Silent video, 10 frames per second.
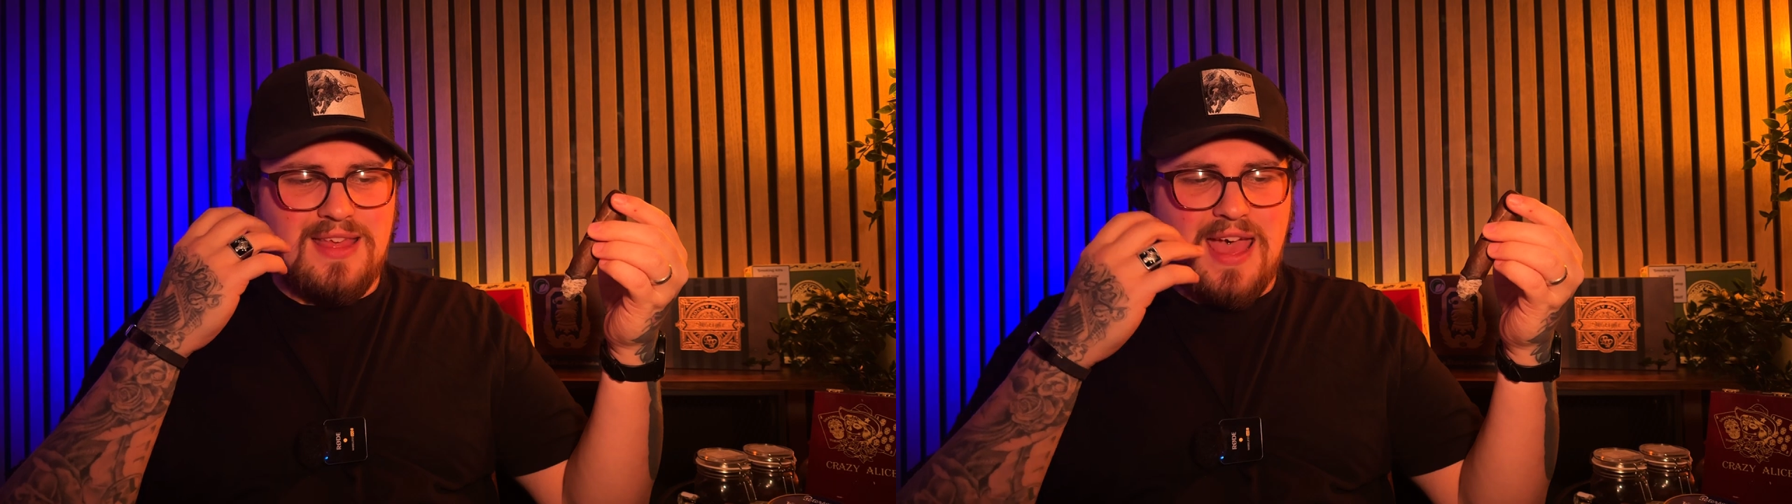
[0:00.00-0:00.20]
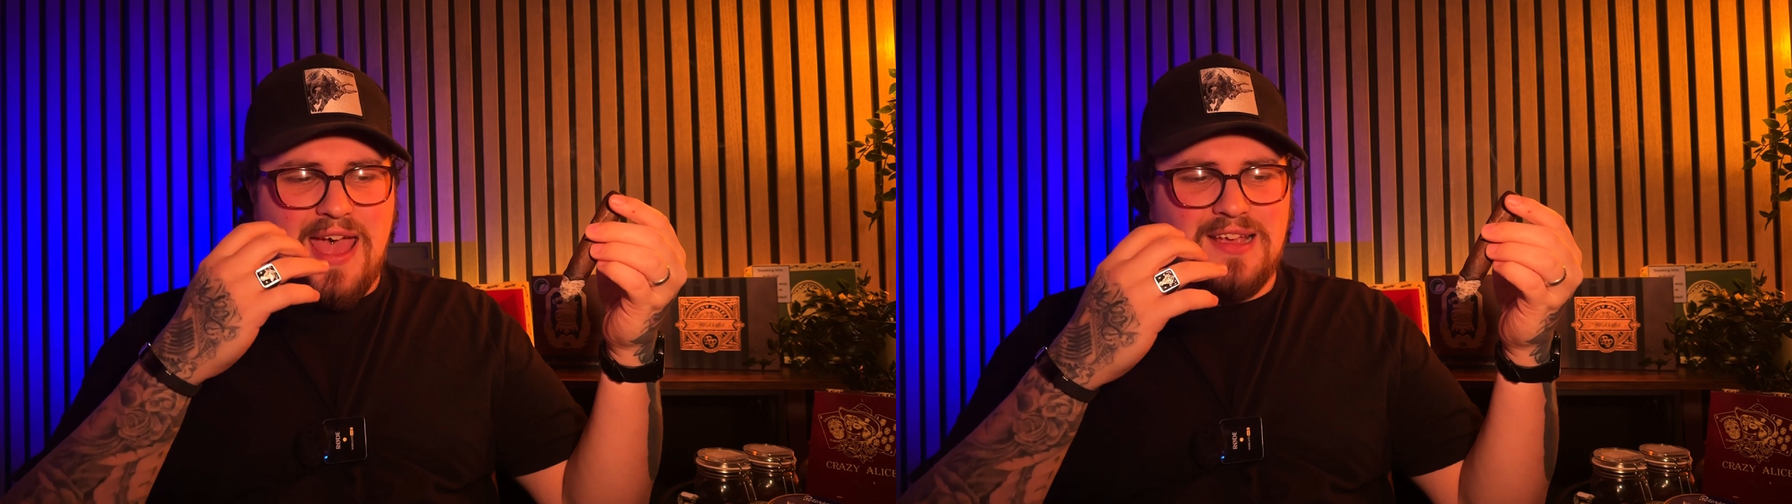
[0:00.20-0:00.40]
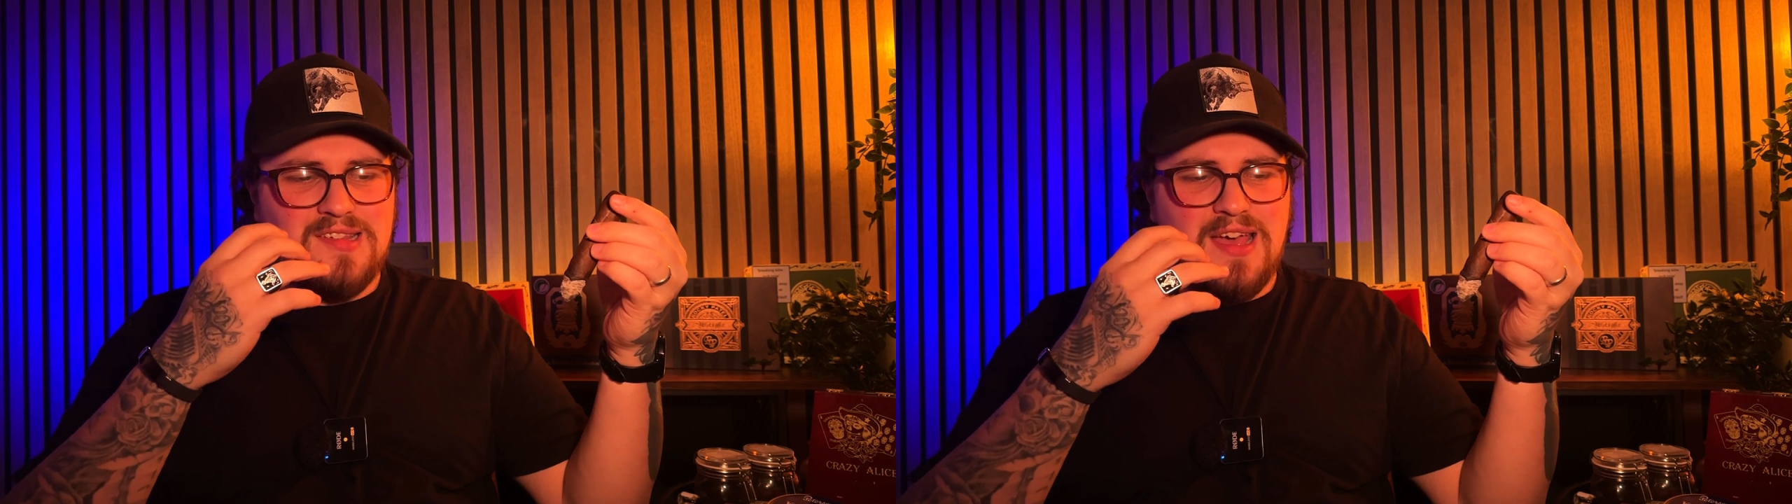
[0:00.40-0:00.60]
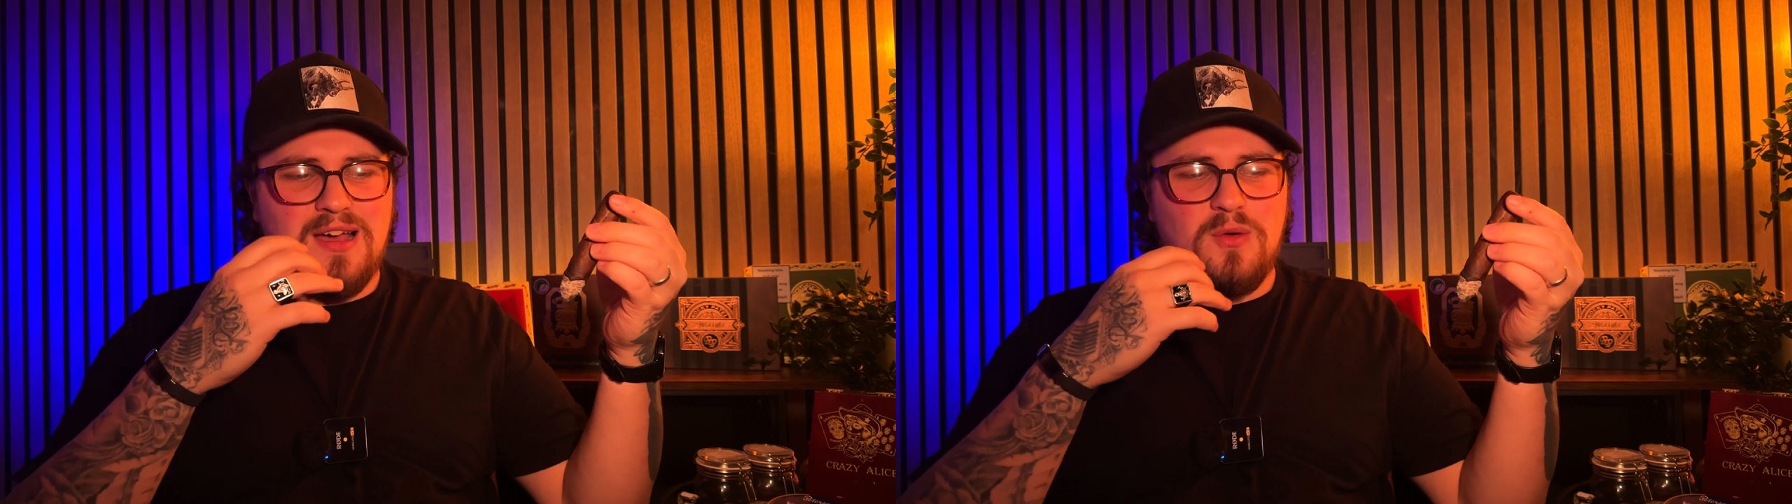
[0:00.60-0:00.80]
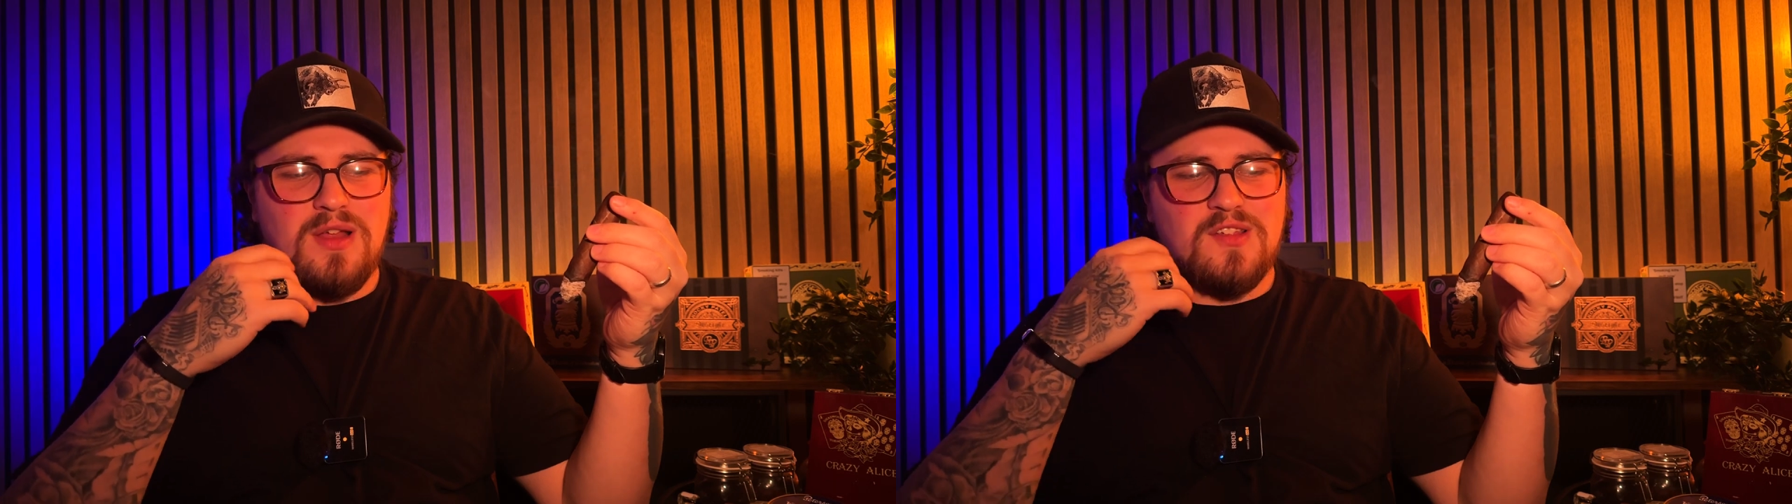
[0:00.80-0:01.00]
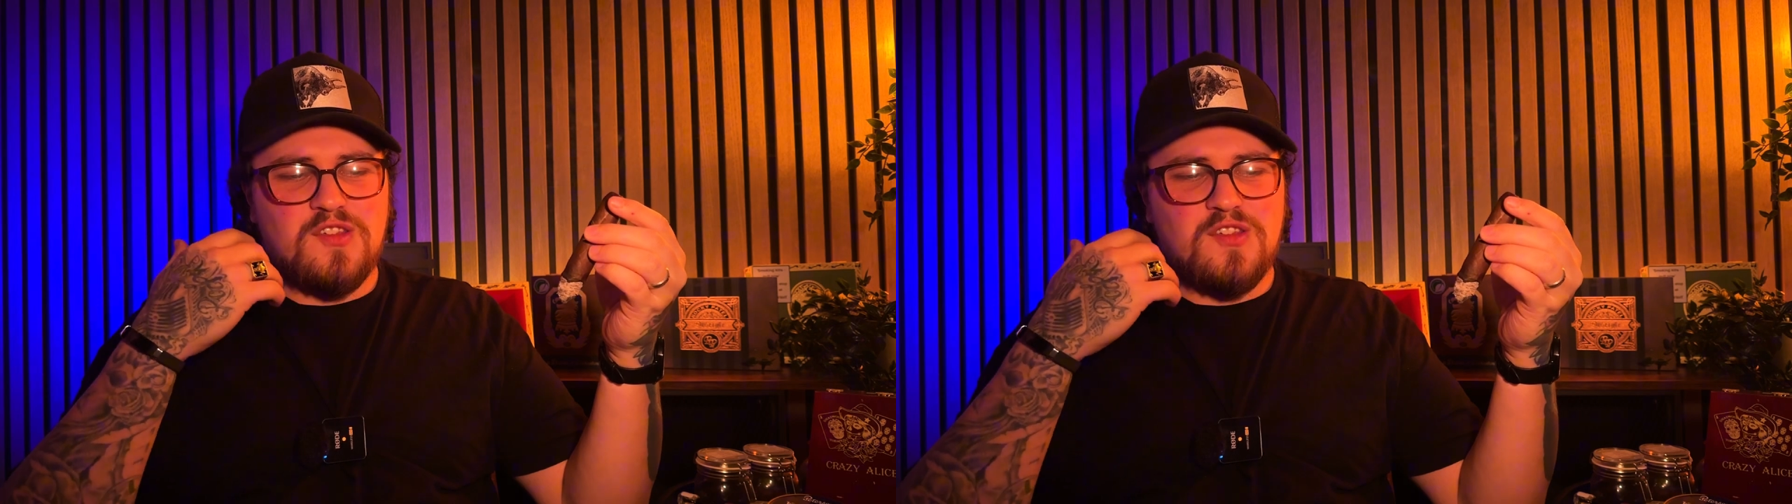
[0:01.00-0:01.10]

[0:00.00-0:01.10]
the exhale and